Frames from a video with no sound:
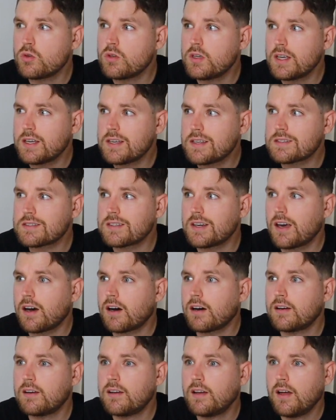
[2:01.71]
years
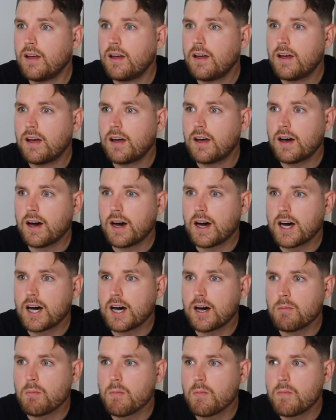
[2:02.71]
now.
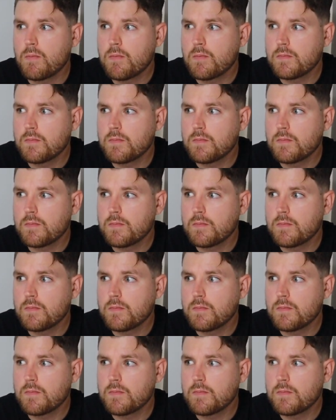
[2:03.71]
I'm